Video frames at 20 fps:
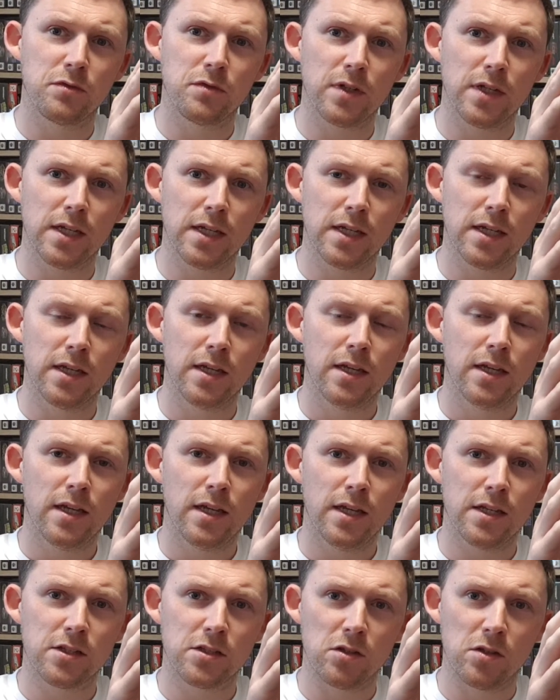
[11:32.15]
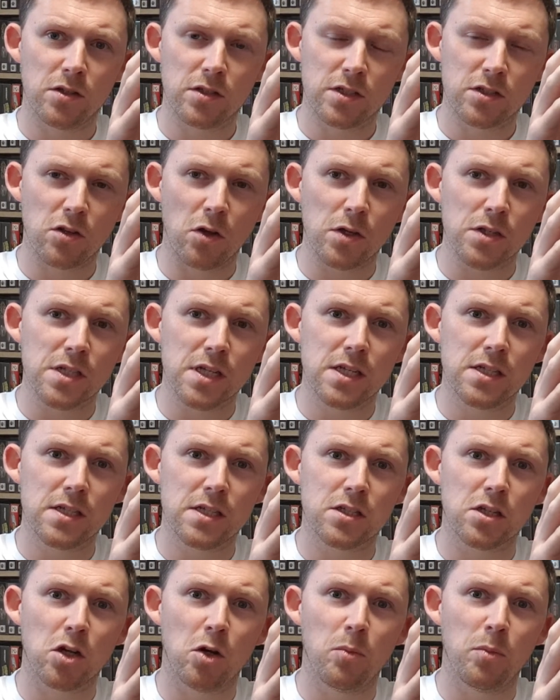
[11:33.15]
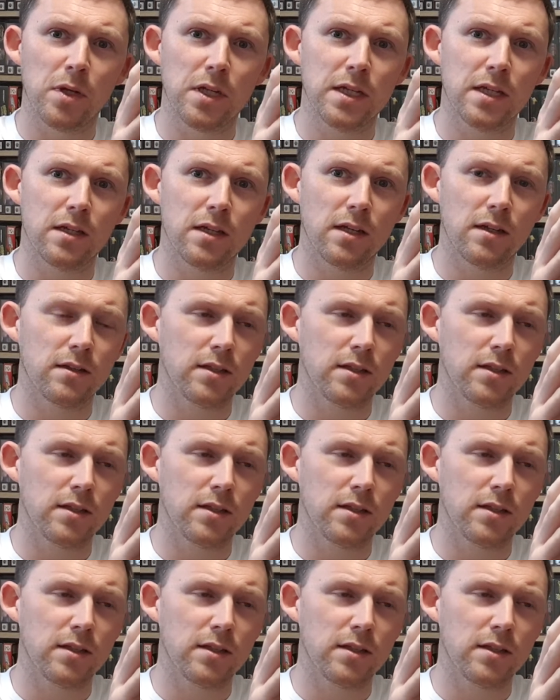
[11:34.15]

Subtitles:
like it's not as easy to complete.